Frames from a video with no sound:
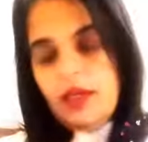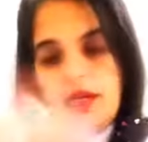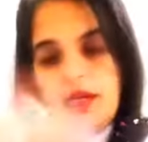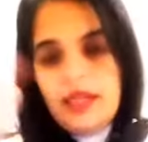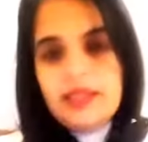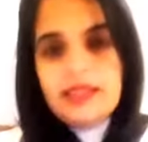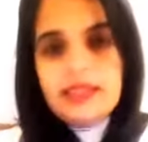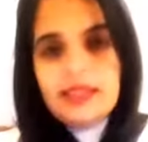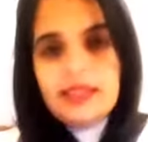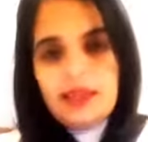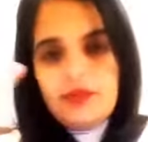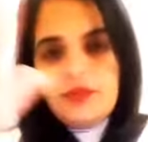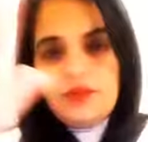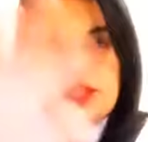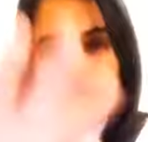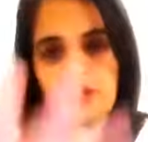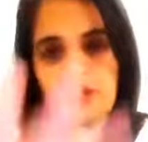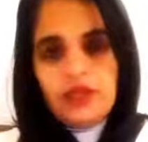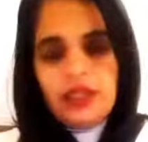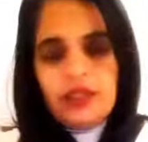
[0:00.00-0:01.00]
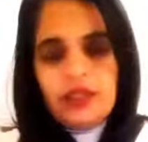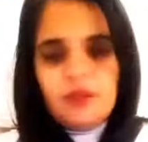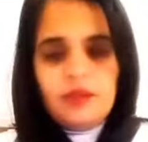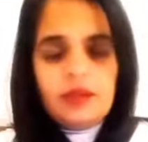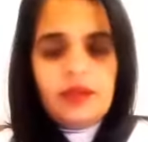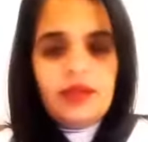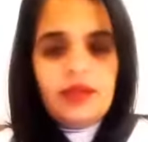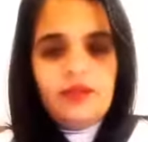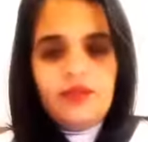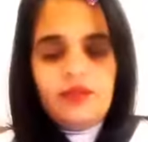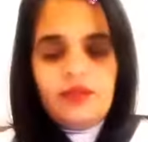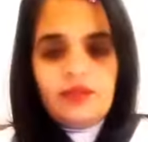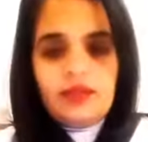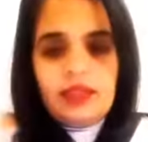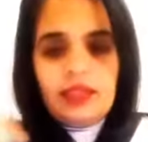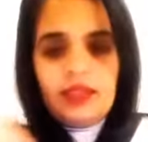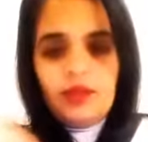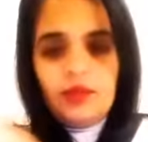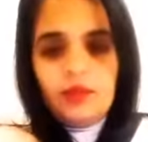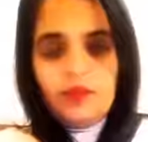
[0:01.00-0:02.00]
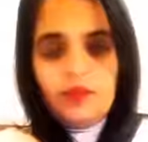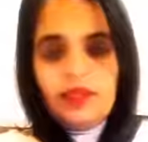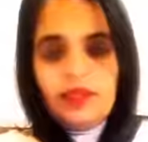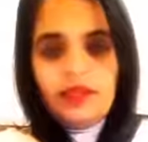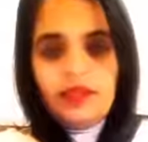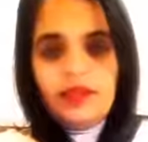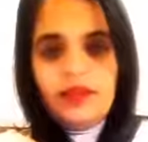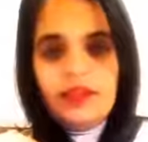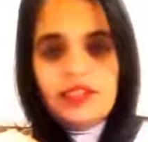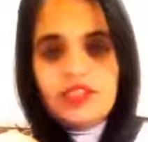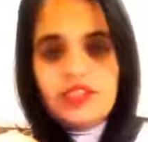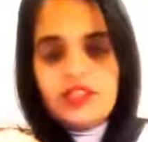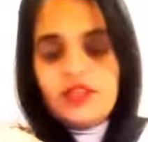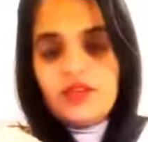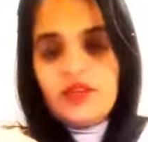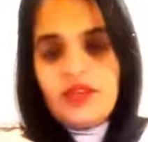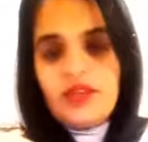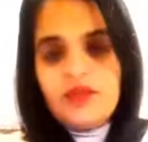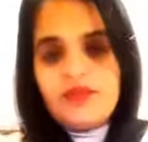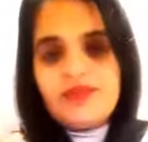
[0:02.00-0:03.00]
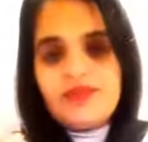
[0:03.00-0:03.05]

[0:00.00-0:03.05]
I just love the screen on my like on my Instagram.